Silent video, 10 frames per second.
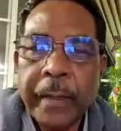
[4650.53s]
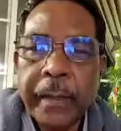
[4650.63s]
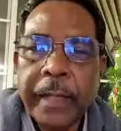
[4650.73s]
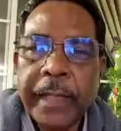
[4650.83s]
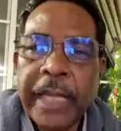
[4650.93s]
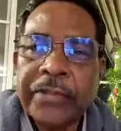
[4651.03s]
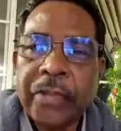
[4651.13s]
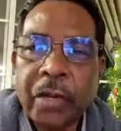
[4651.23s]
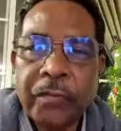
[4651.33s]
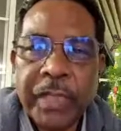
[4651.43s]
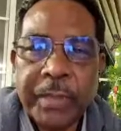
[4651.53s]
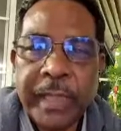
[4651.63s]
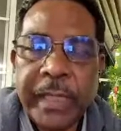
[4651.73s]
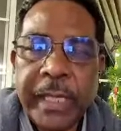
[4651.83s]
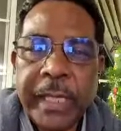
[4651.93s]
It has always been
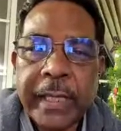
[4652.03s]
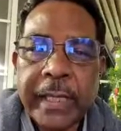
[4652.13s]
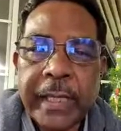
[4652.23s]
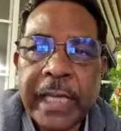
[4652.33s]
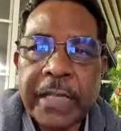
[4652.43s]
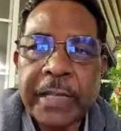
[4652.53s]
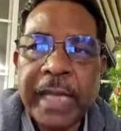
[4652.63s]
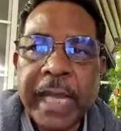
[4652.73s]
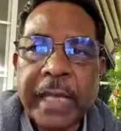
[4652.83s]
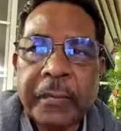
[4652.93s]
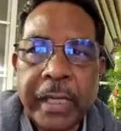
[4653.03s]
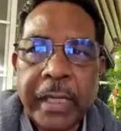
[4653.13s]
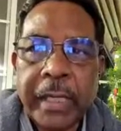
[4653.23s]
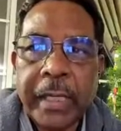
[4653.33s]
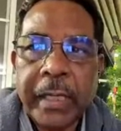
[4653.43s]
there. It has been
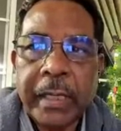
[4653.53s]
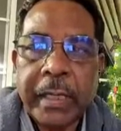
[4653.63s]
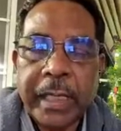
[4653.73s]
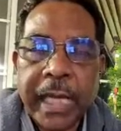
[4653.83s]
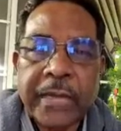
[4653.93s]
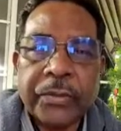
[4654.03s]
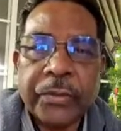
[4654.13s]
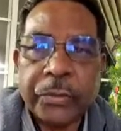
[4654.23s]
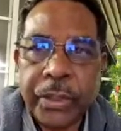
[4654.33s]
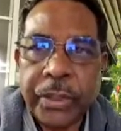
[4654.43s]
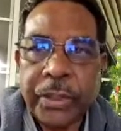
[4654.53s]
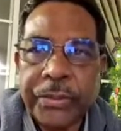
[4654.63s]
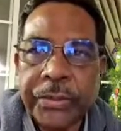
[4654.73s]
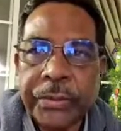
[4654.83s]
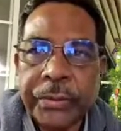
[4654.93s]
aggravated in the last 2
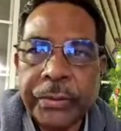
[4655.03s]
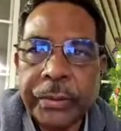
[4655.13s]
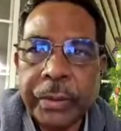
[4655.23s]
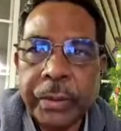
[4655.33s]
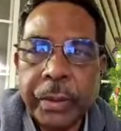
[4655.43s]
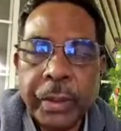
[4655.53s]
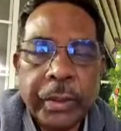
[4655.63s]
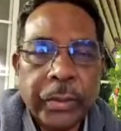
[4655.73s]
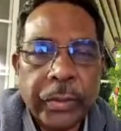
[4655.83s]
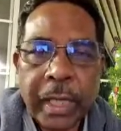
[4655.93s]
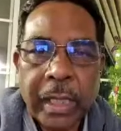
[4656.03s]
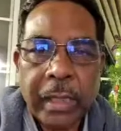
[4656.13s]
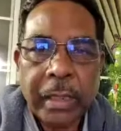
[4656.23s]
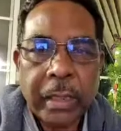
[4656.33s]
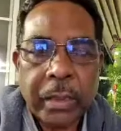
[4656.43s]
years. You are,
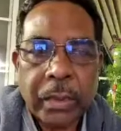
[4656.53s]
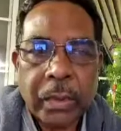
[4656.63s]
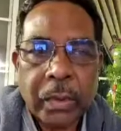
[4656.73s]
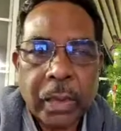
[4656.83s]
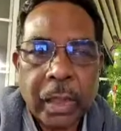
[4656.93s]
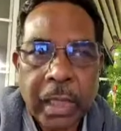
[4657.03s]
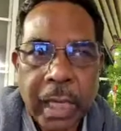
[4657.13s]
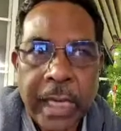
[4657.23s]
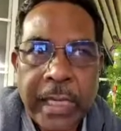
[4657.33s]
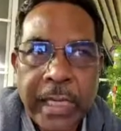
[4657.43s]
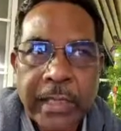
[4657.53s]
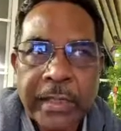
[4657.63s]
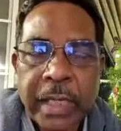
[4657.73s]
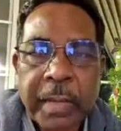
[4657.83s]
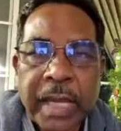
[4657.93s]
right in
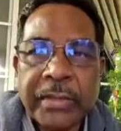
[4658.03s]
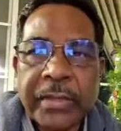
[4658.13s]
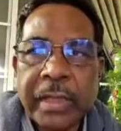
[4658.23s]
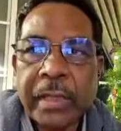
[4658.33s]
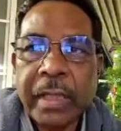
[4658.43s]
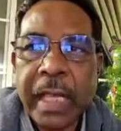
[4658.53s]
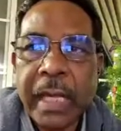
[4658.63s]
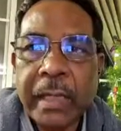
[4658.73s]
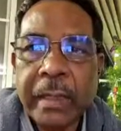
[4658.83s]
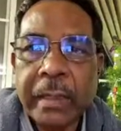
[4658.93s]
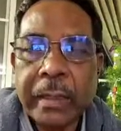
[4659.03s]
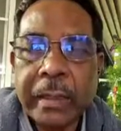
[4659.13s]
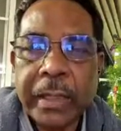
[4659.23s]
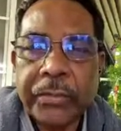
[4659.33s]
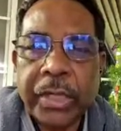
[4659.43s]
surmising that
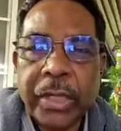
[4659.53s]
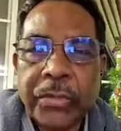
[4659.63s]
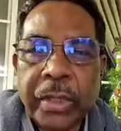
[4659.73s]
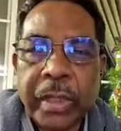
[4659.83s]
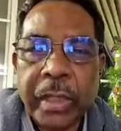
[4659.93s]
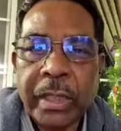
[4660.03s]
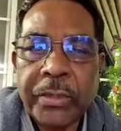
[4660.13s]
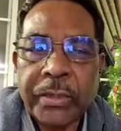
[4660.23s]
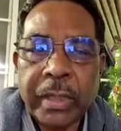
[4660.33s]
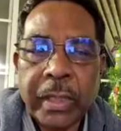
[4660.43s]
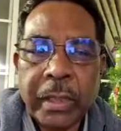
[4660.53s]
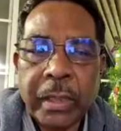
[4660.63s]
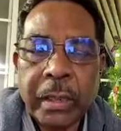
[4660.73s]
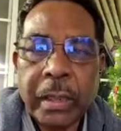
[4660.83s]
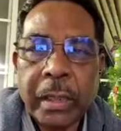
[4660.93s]
education is the
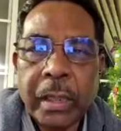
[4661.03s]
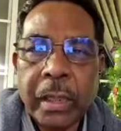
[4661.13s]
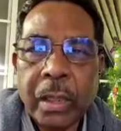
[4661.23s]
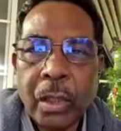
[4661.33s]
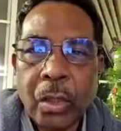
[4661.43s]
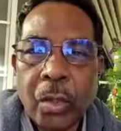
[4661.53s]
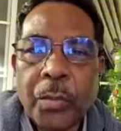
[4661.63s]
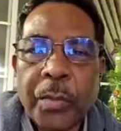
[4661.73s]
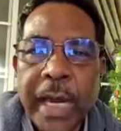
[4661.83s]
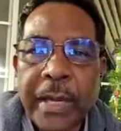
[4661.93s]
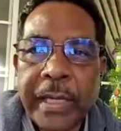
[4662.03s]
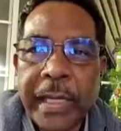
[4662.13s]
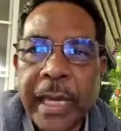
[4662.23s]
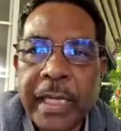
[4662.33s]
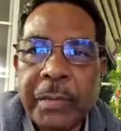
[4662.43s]
low priority
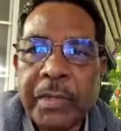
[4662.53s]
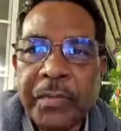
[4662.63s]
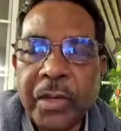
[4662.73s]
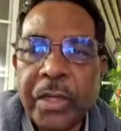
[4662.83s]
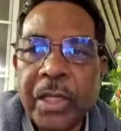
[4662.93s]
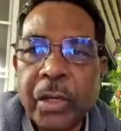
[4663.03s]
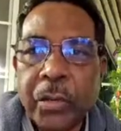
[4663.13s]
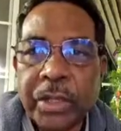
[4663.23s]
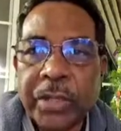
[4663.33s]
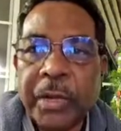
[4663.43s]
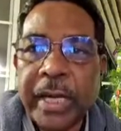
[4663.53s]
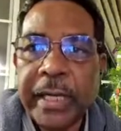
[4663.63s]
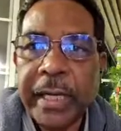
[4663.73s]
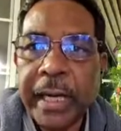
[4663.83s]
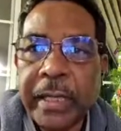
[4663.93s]
item, if not the lowest
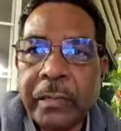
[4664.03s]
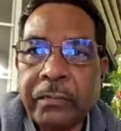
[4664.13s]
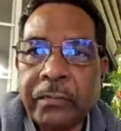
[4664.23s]
priority item,